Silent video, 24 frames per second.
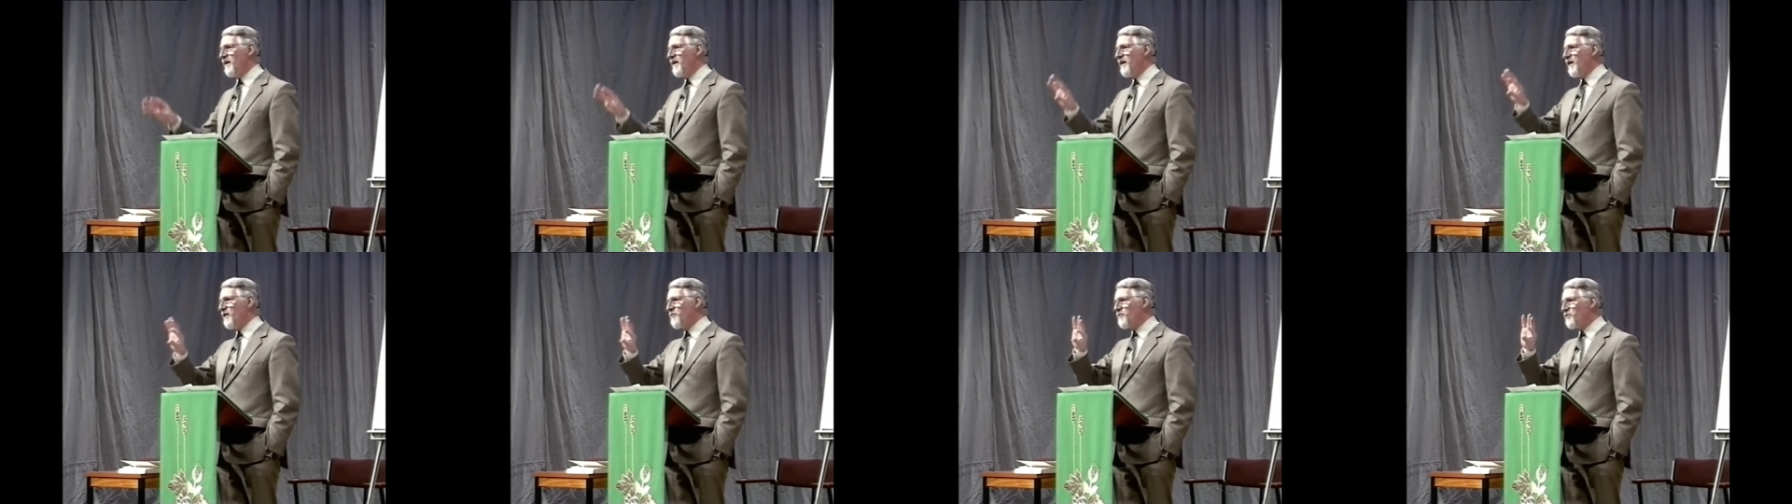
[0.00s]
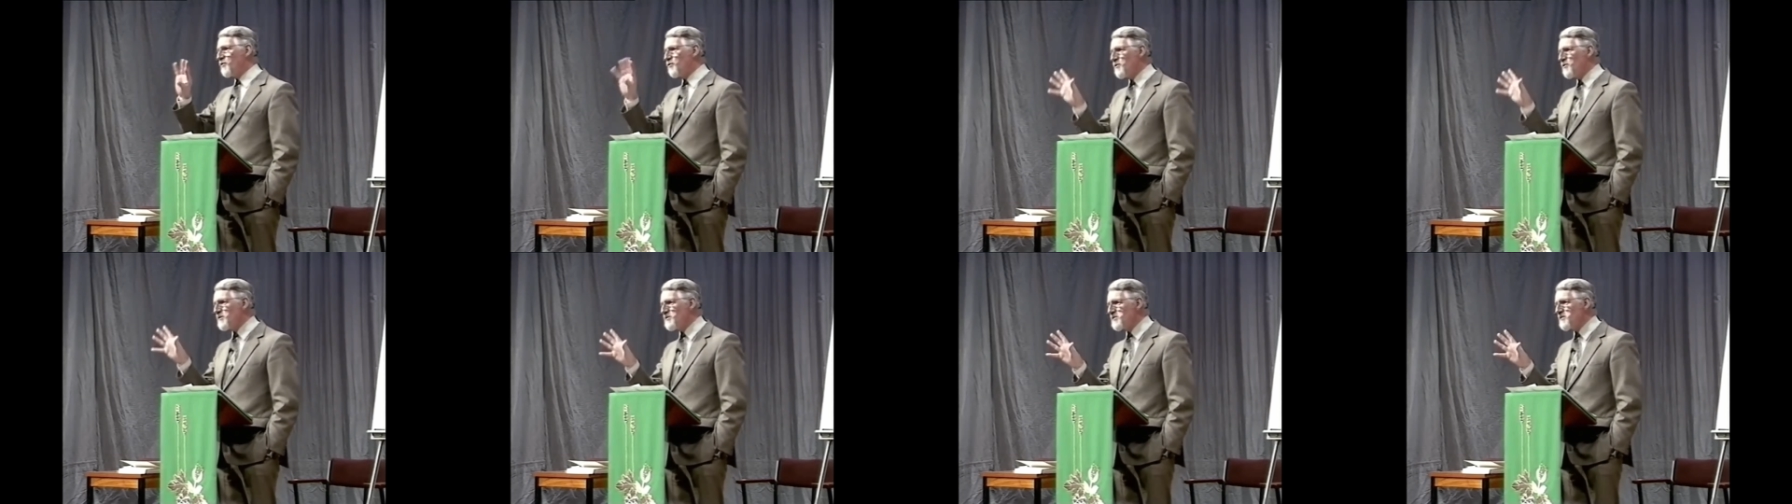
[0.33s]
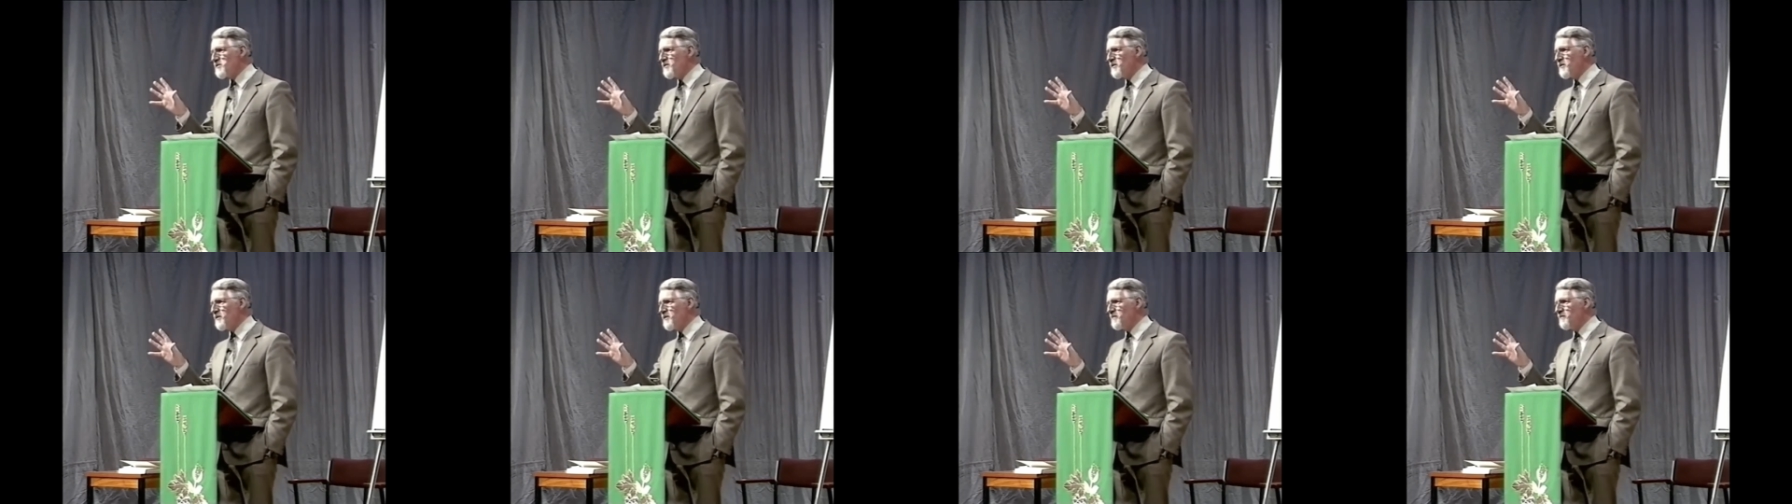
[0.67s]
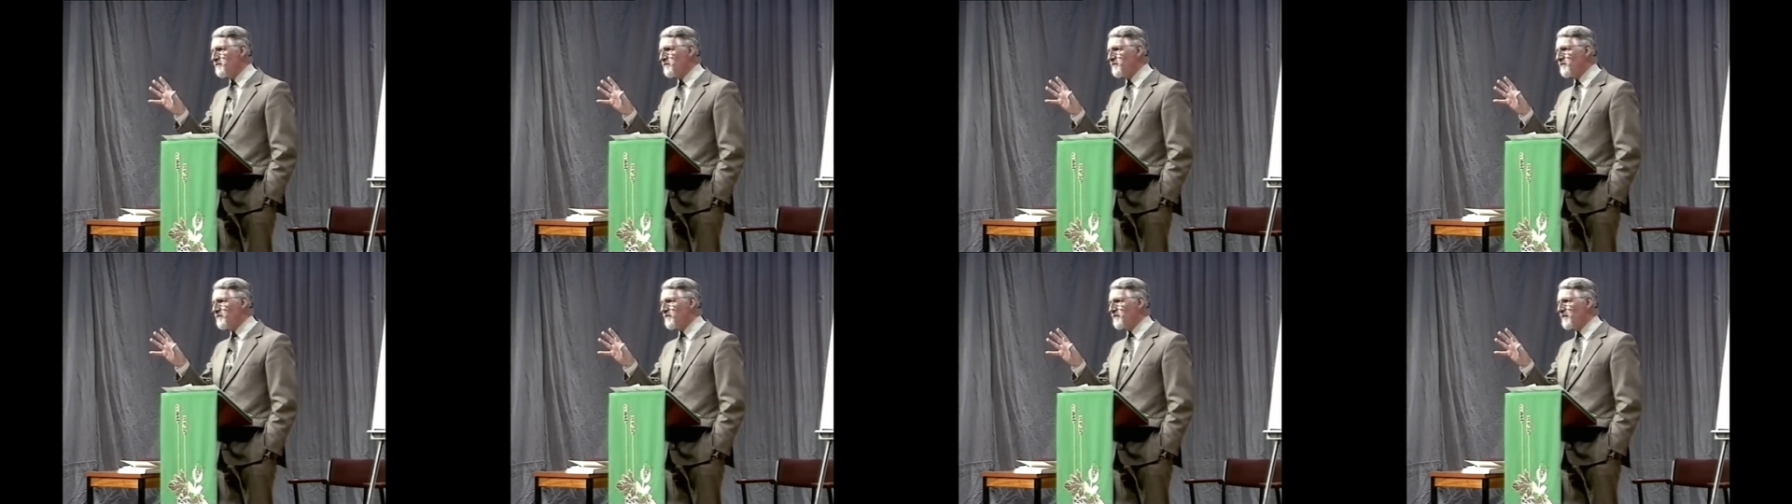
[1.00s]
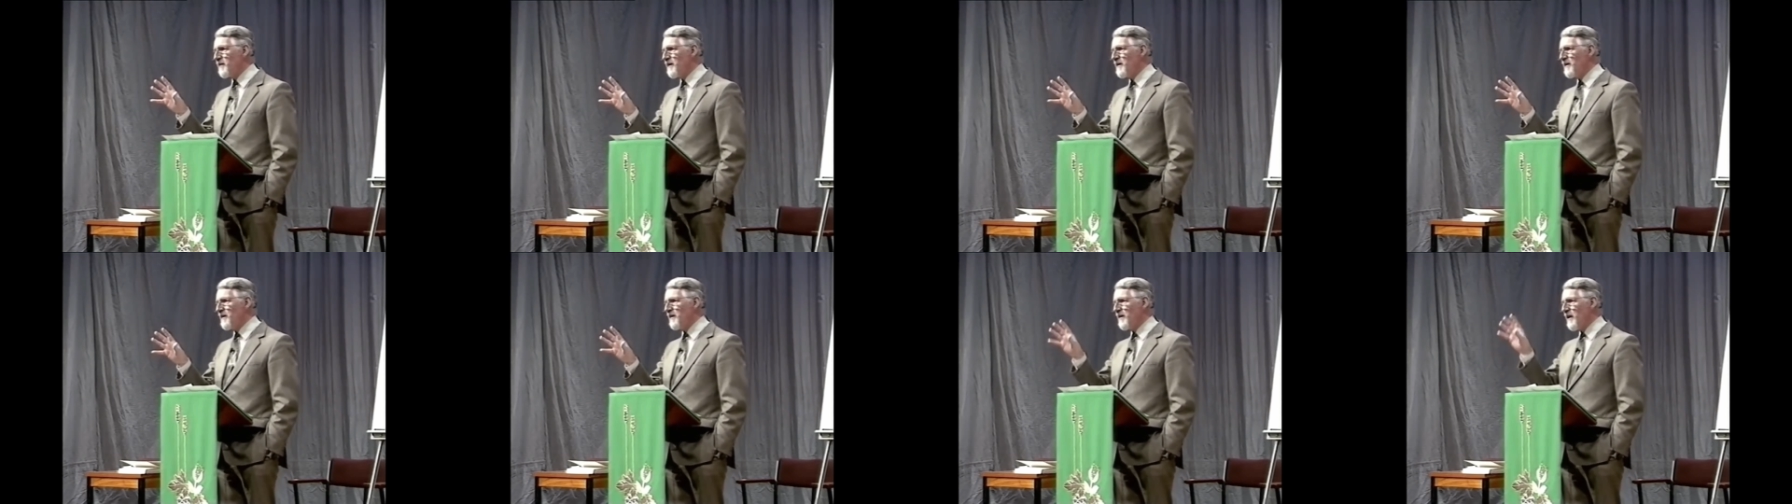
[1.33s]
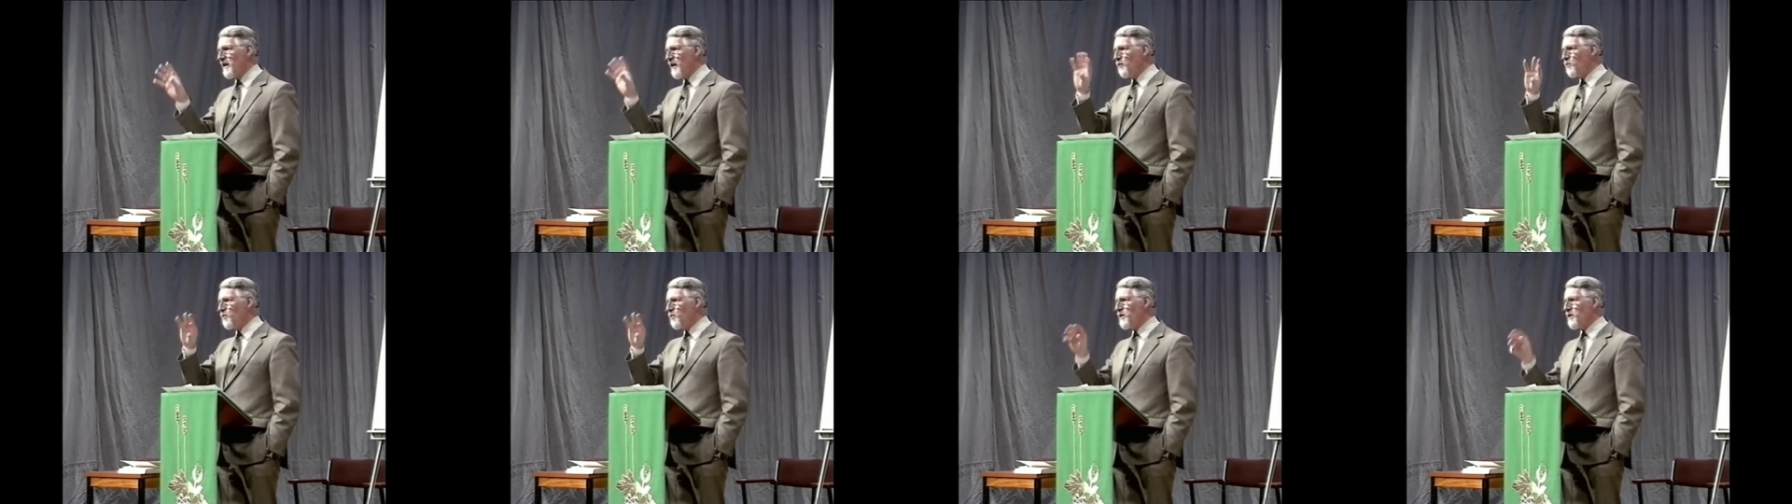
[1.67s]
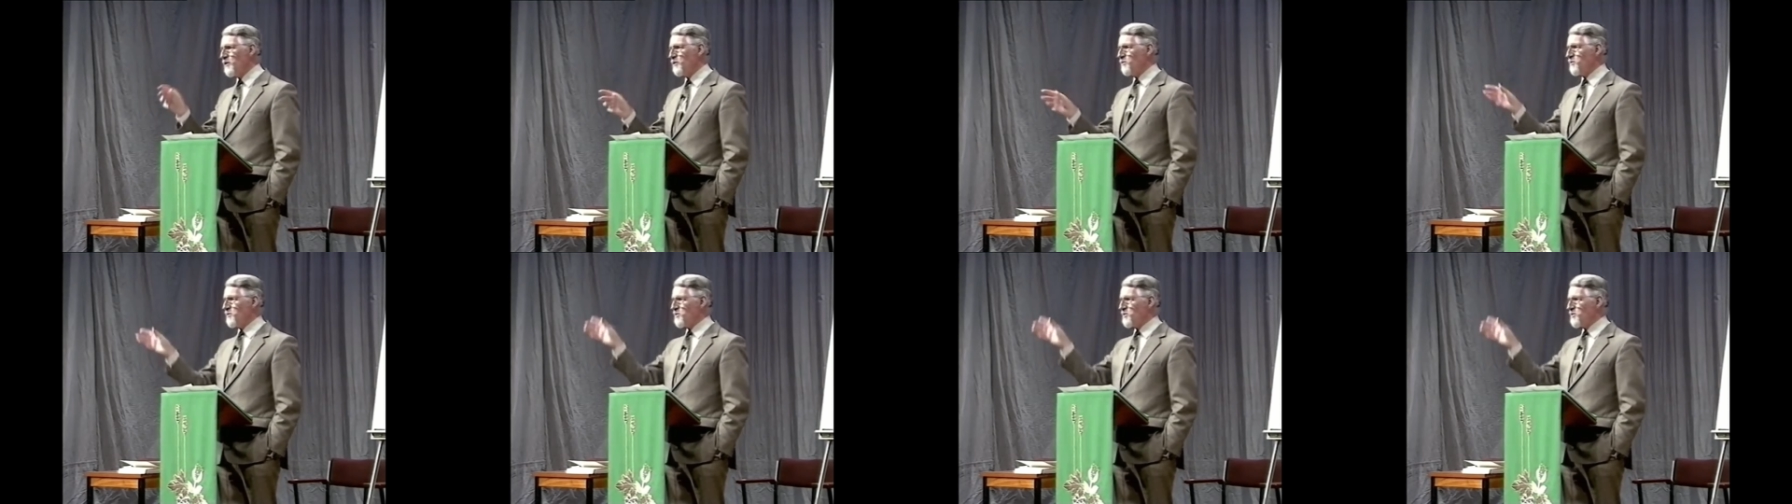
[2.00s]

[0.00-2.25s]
of Christendom, a word